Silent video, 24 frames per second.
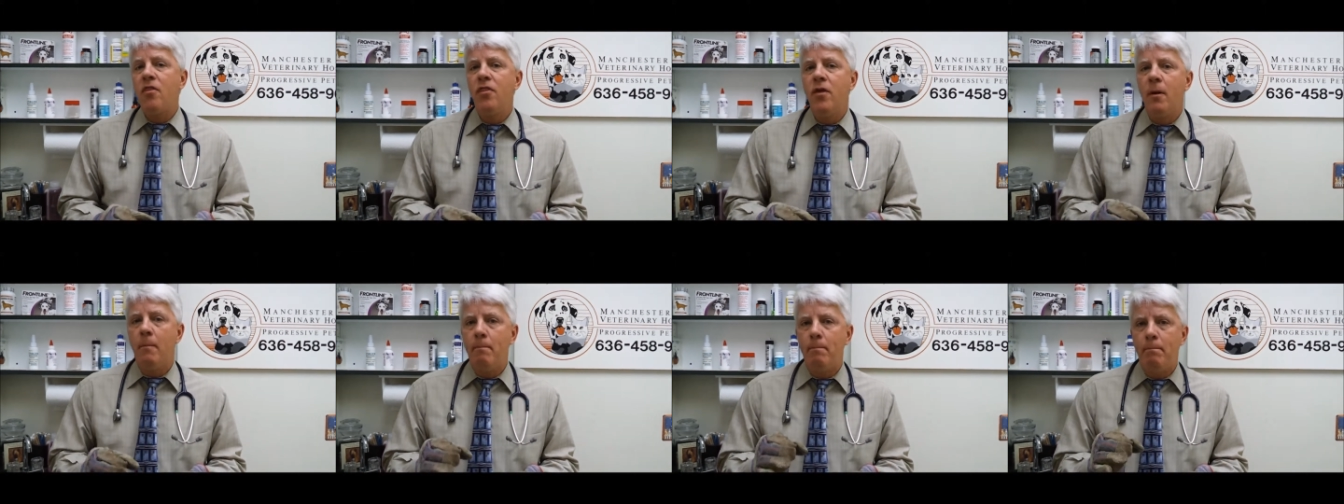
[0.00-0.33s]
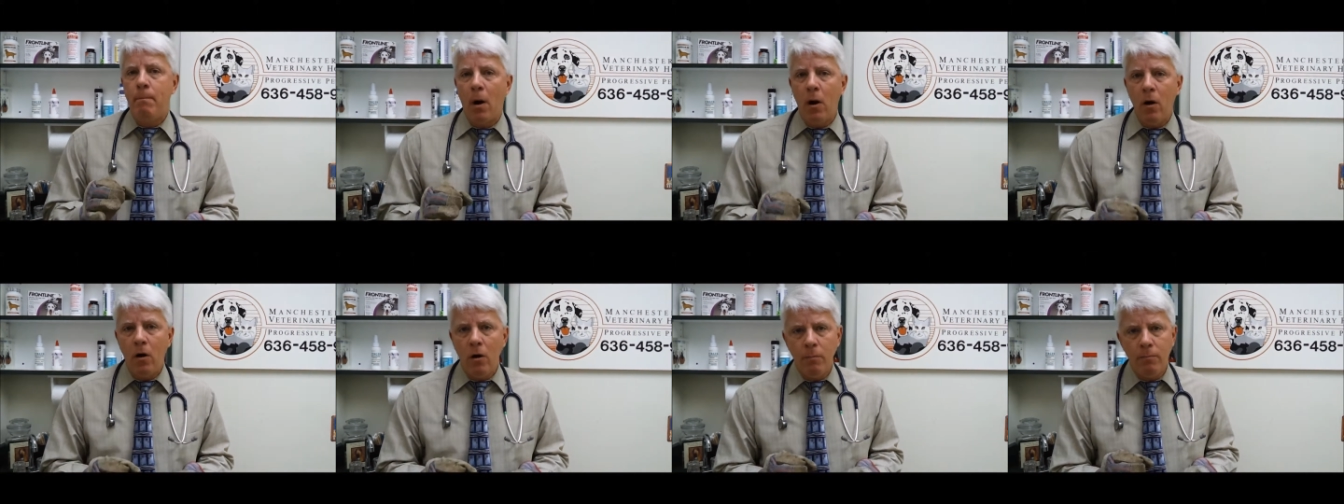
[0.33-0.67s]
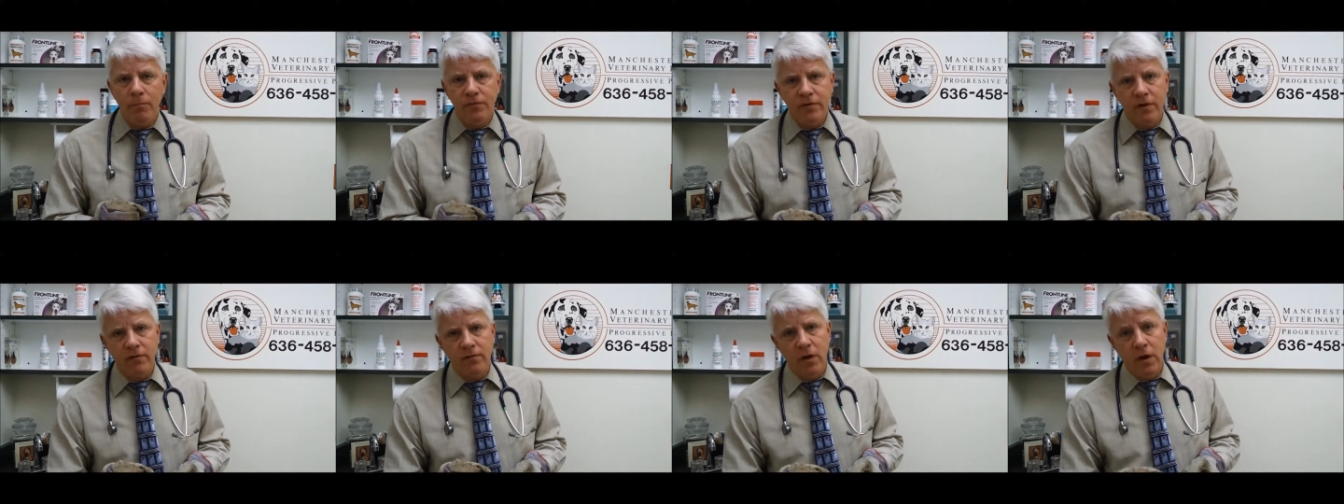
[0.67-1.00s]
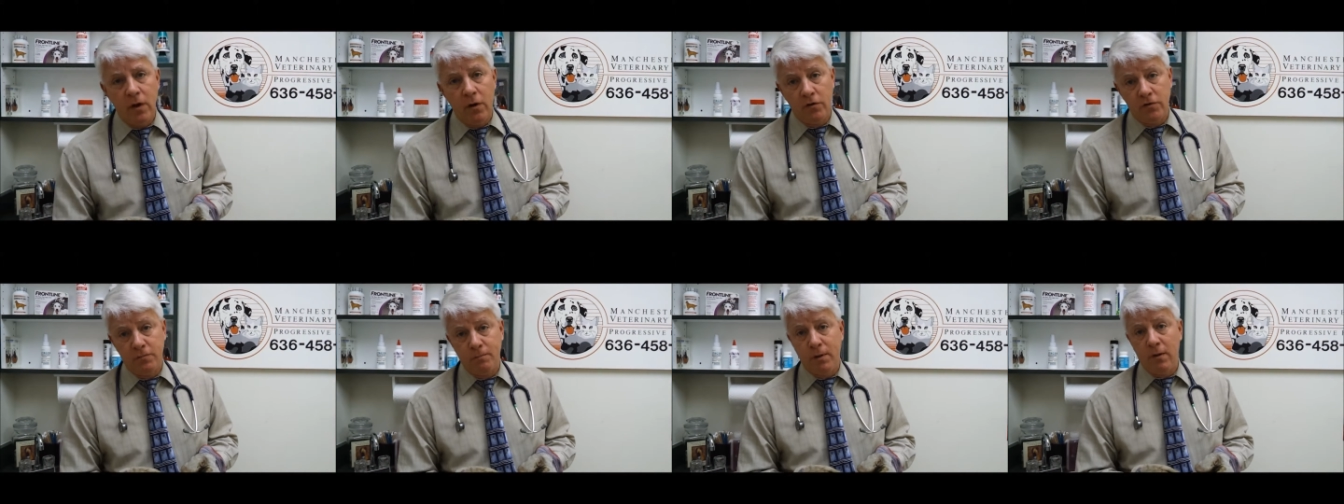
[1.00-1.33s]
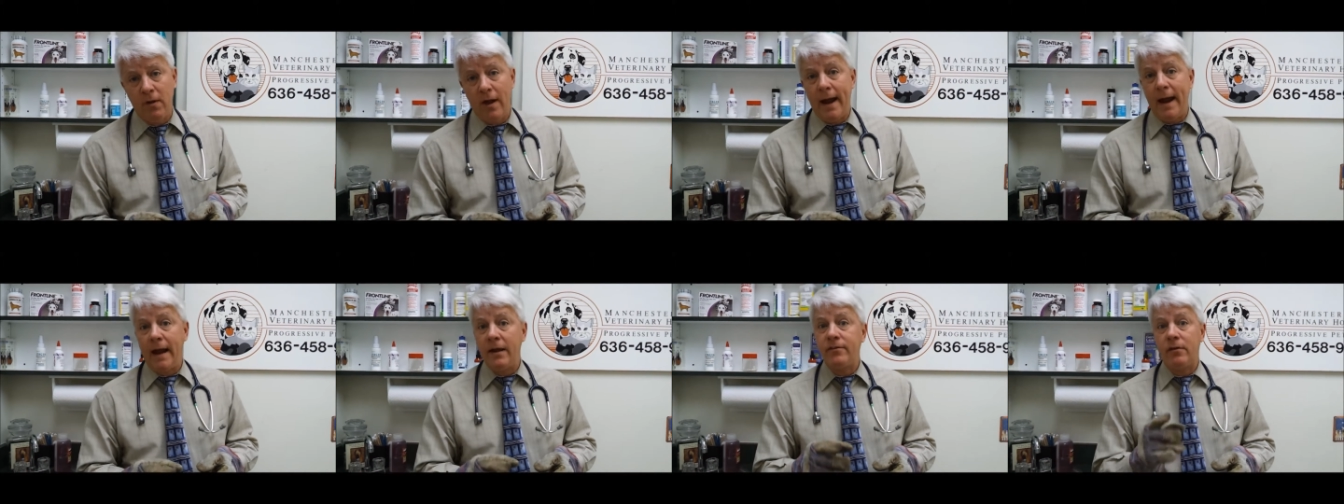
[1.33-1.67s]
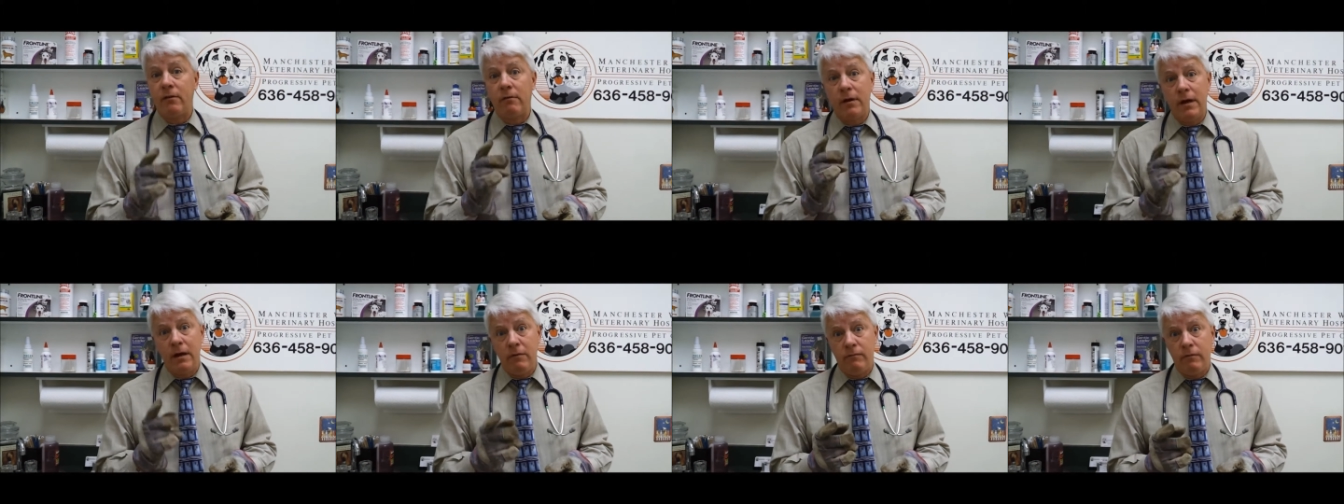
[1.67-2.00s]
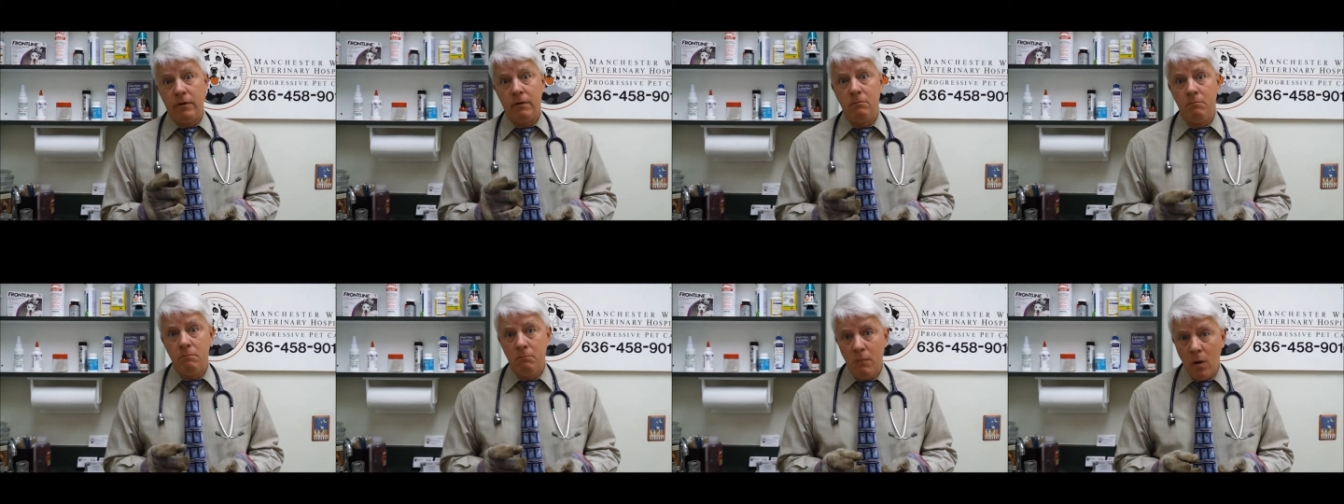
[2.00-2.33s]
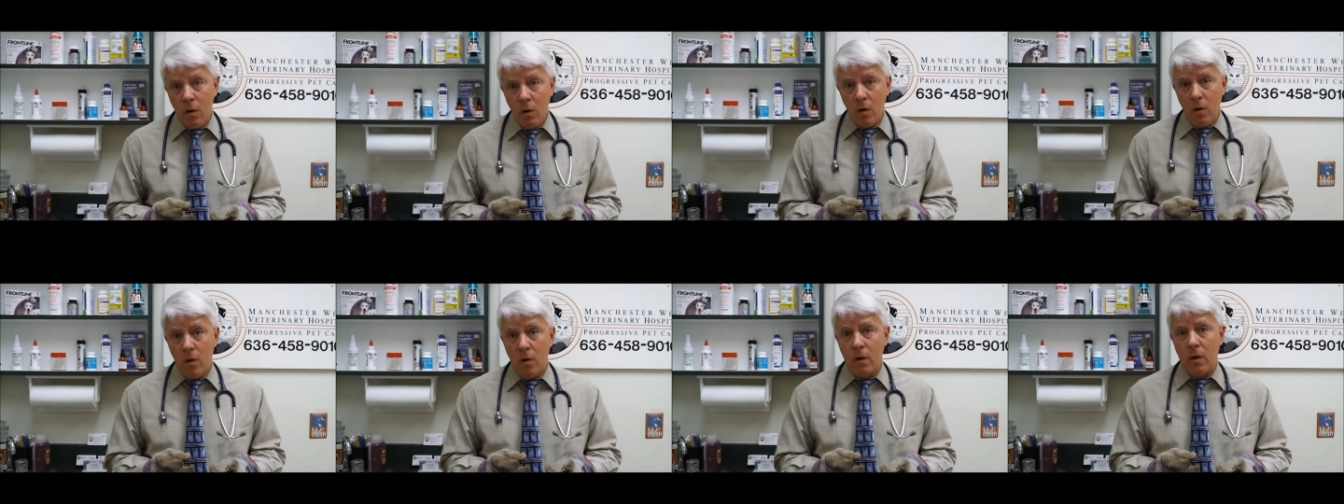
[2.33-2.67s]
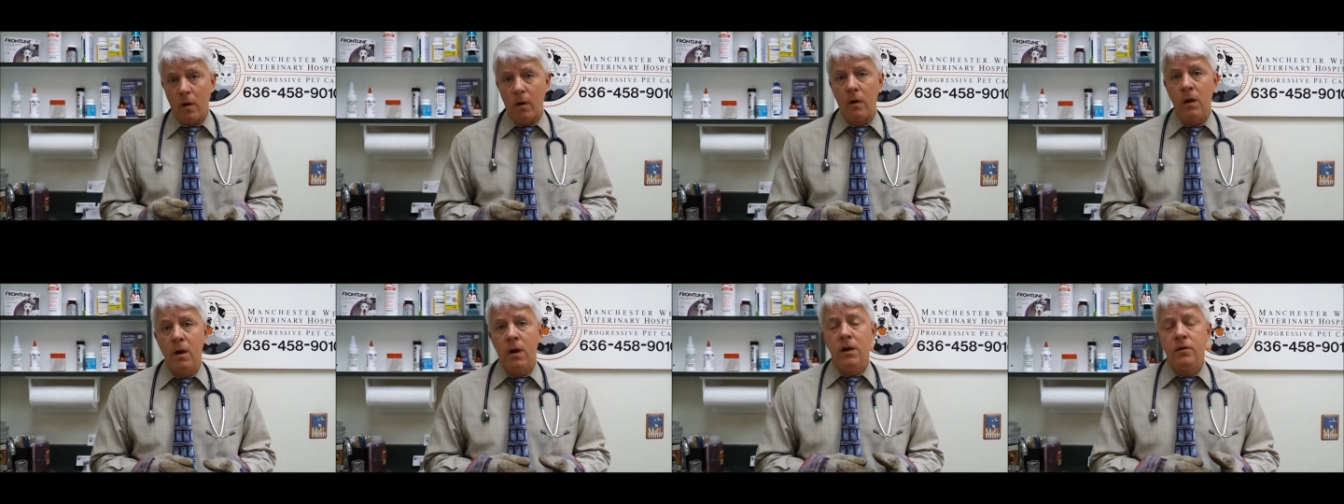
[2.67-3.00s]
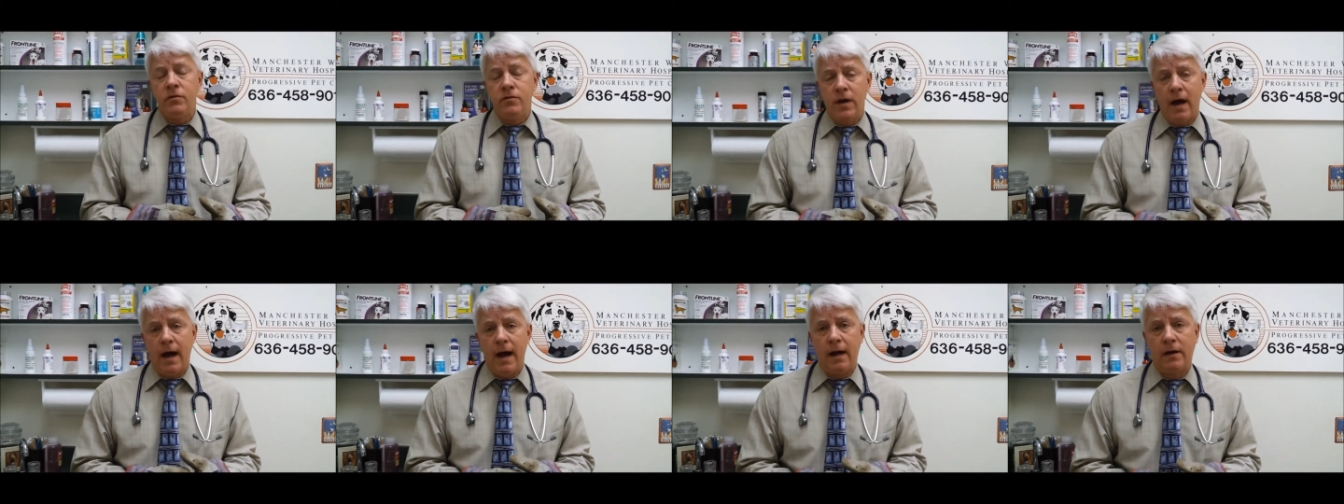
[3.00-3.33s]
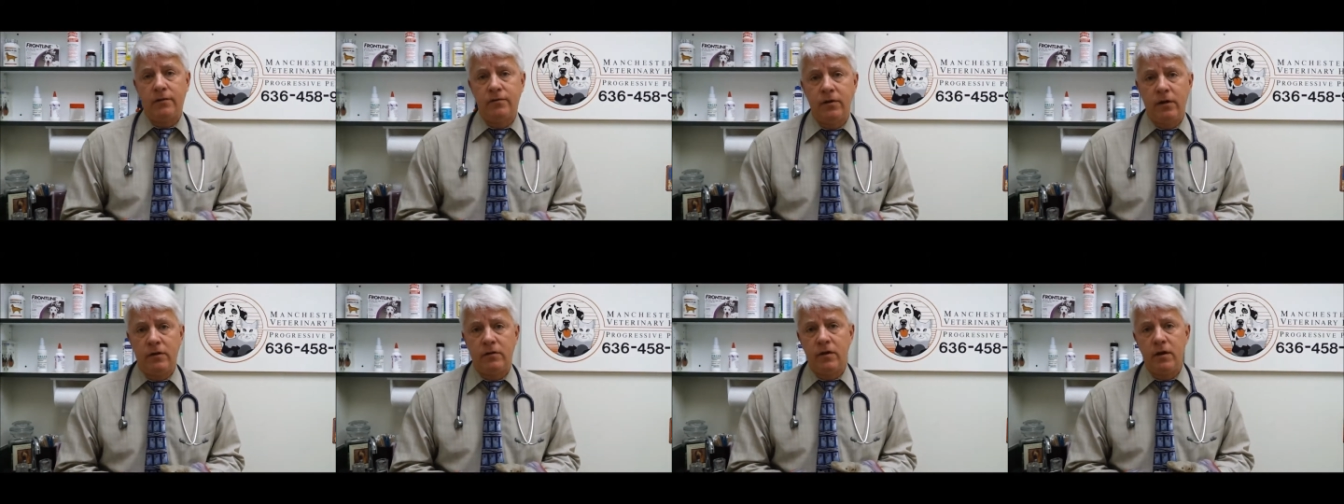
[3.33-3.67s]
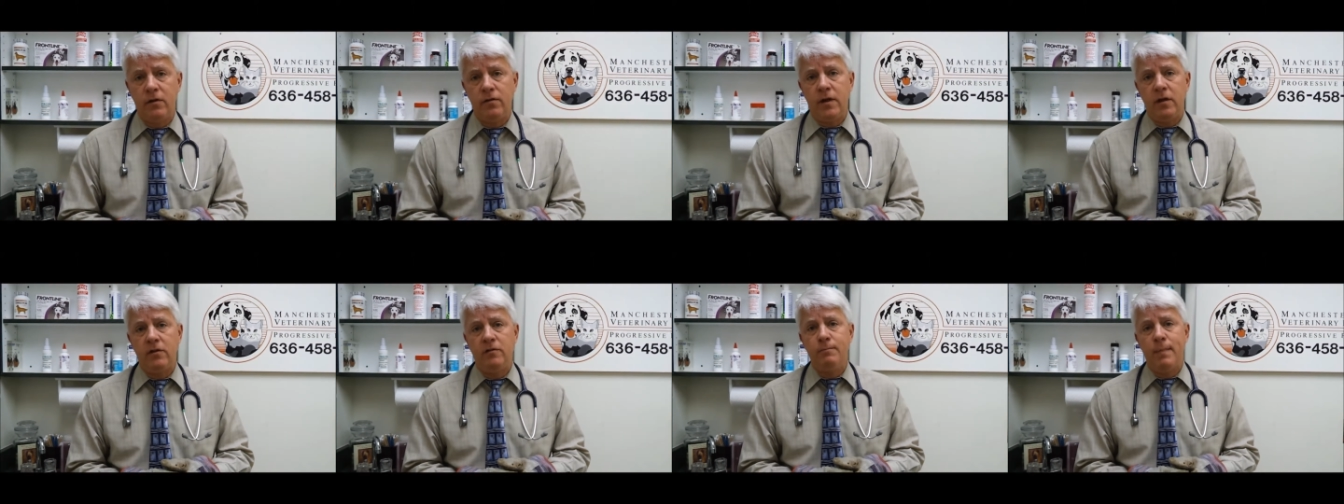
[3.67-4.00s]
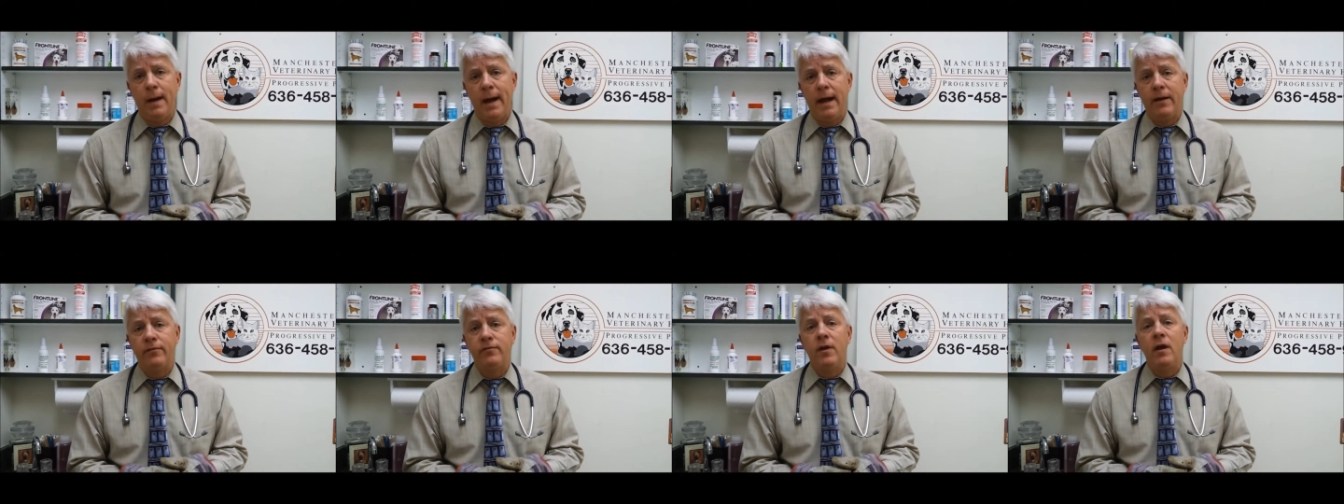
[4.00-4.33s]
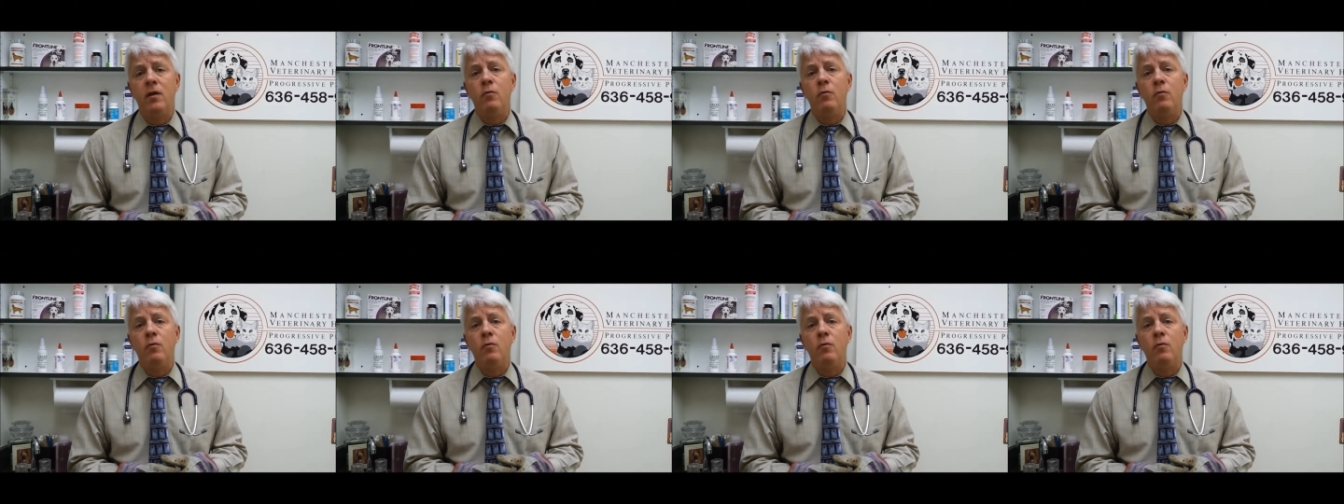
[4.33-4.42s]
The bulbs of those plants are even more toxic to these pets,